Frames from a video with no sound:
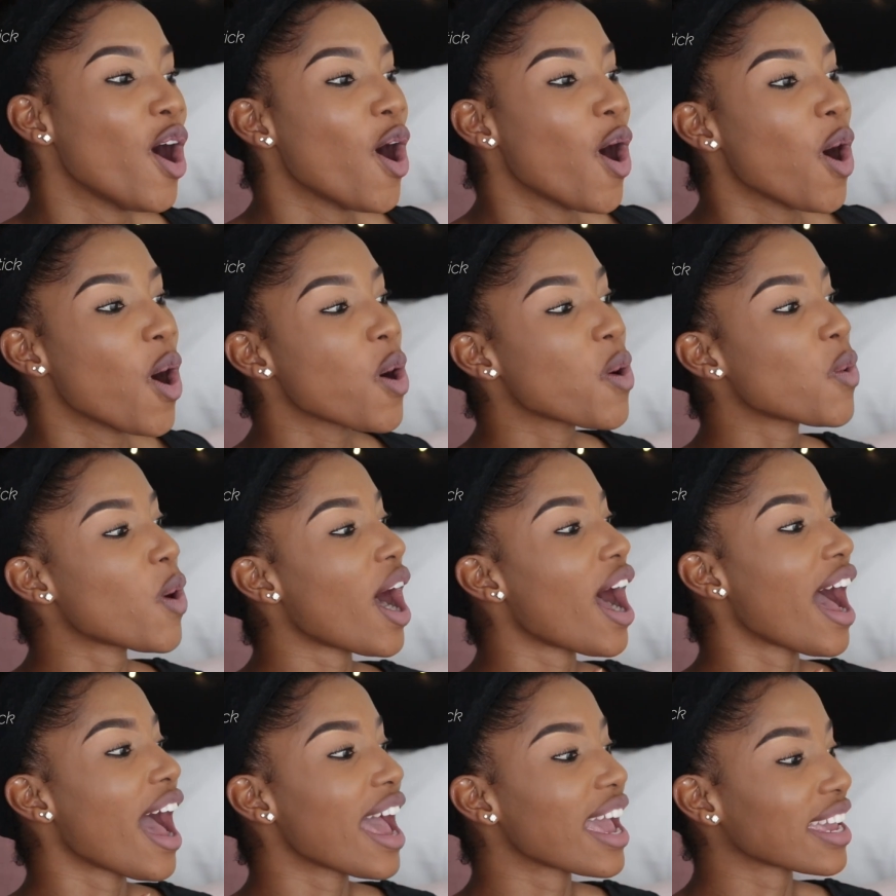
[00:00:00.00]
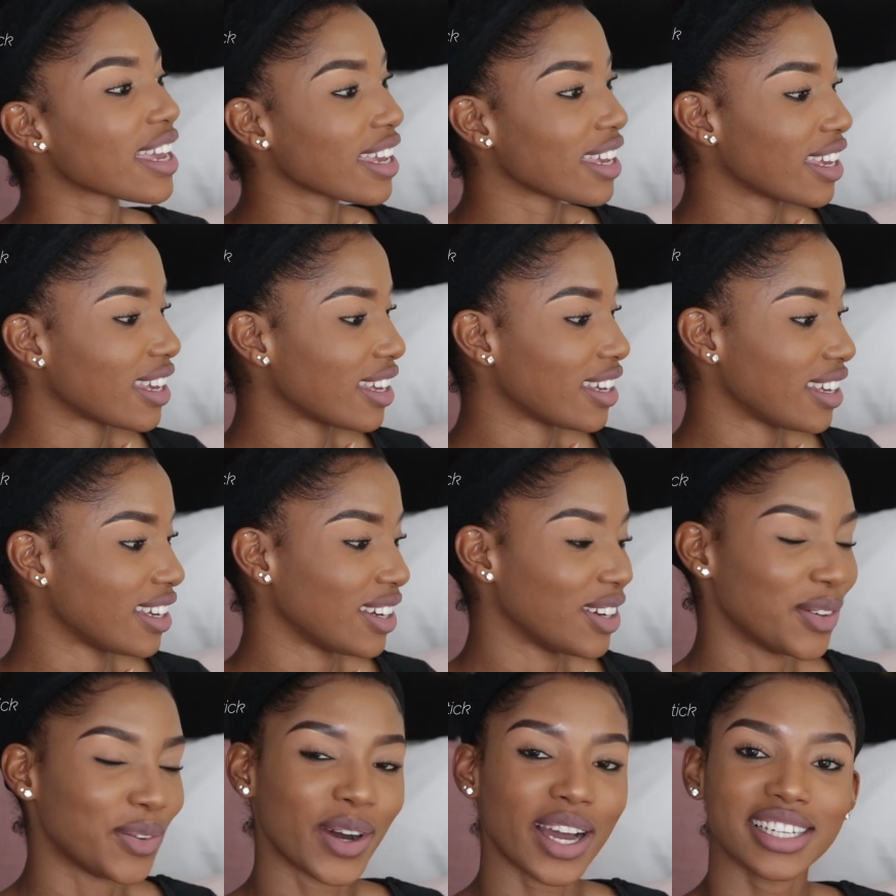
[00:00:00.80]
Why
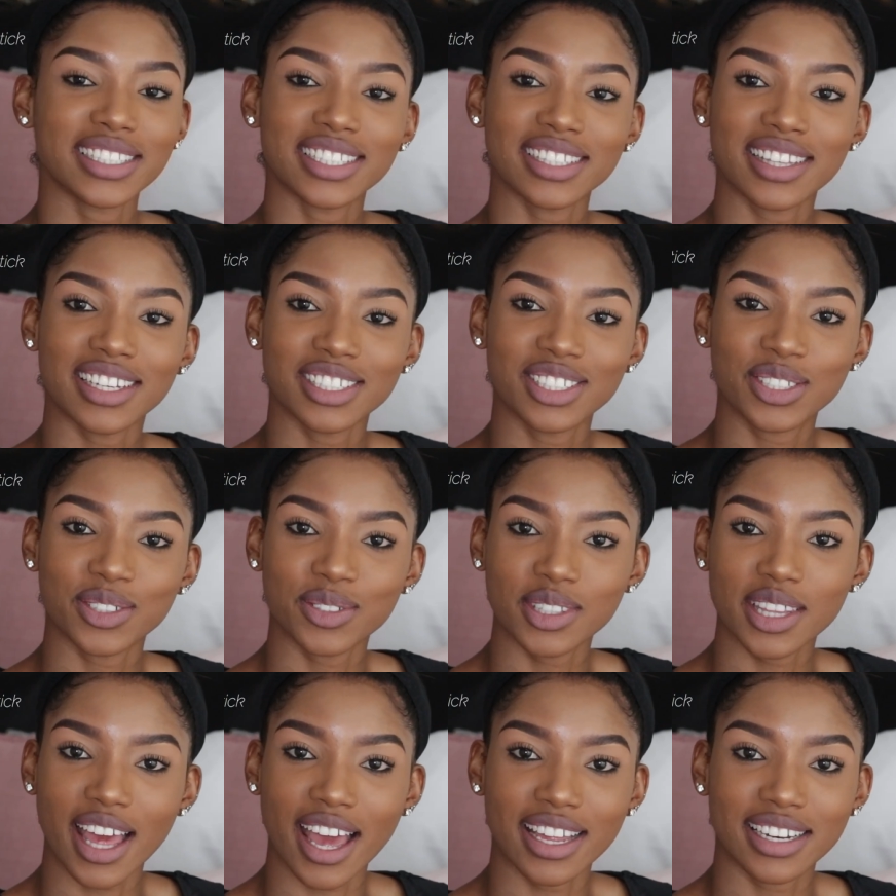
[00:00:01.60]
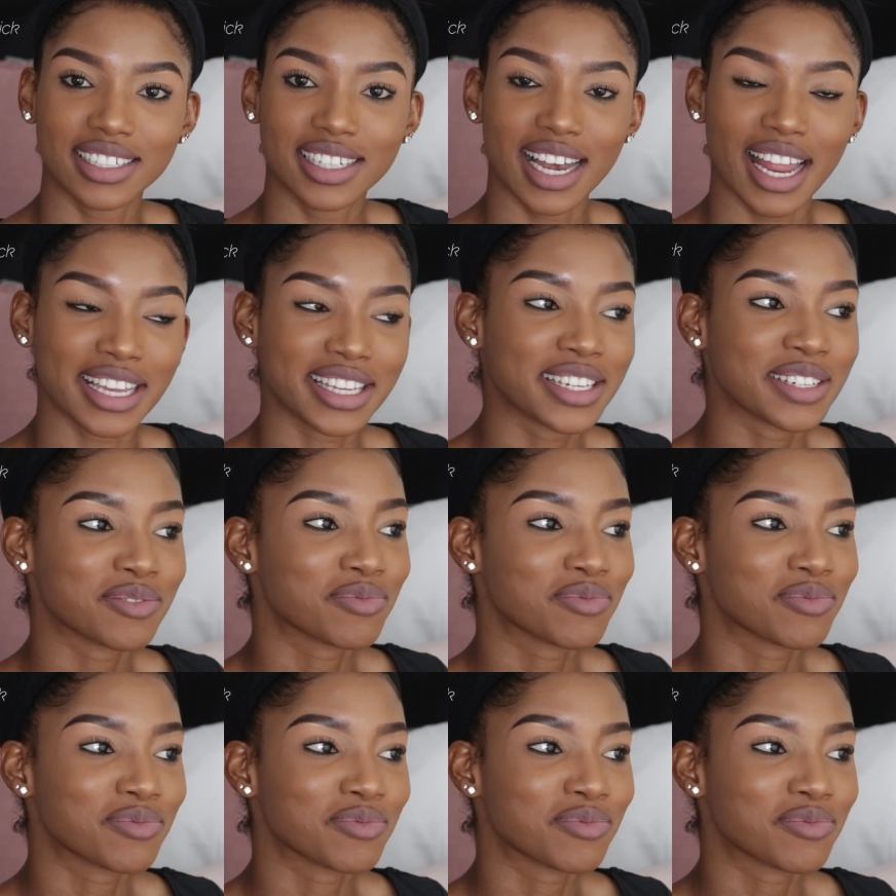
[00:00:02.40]
did they do that? Like,